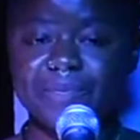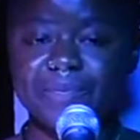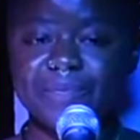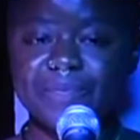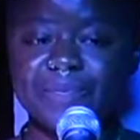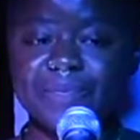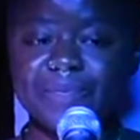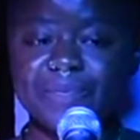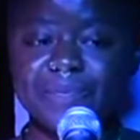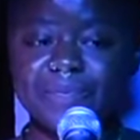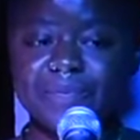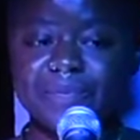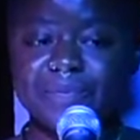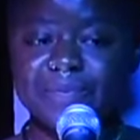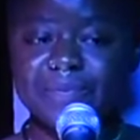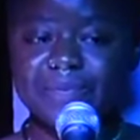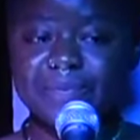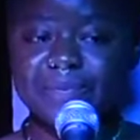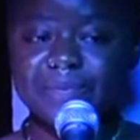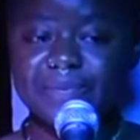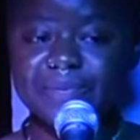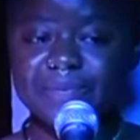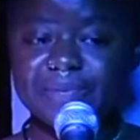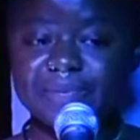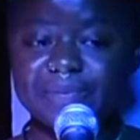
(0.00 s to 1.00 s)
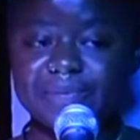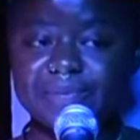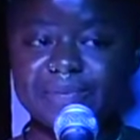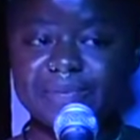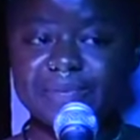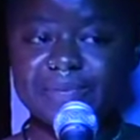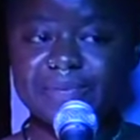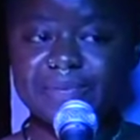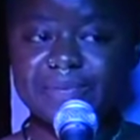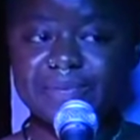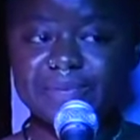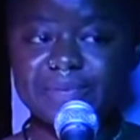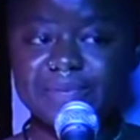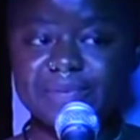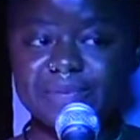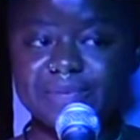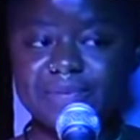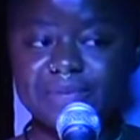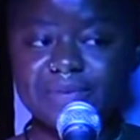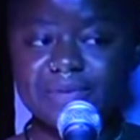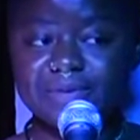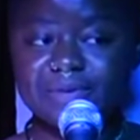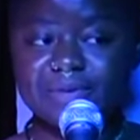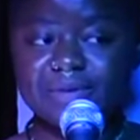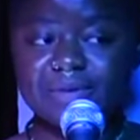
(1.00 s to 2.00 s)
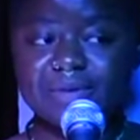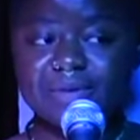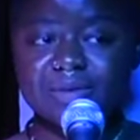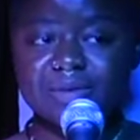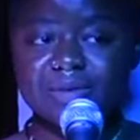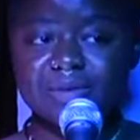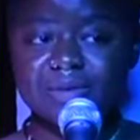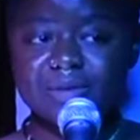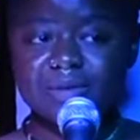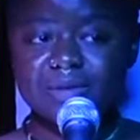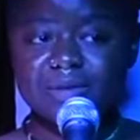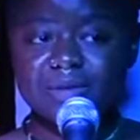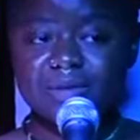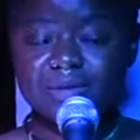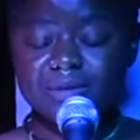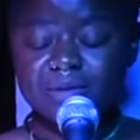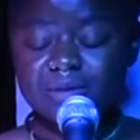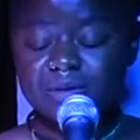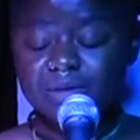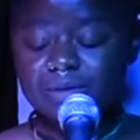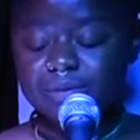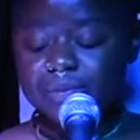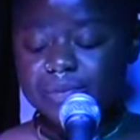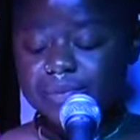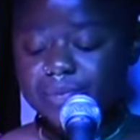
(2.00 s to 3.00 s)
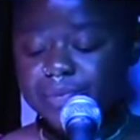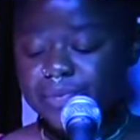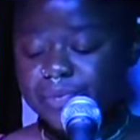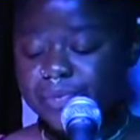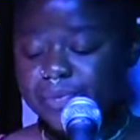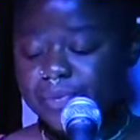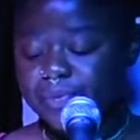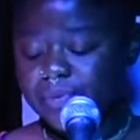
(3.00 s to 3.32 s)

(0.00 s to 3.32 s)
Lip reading: I told myself I'm beautiful each morning.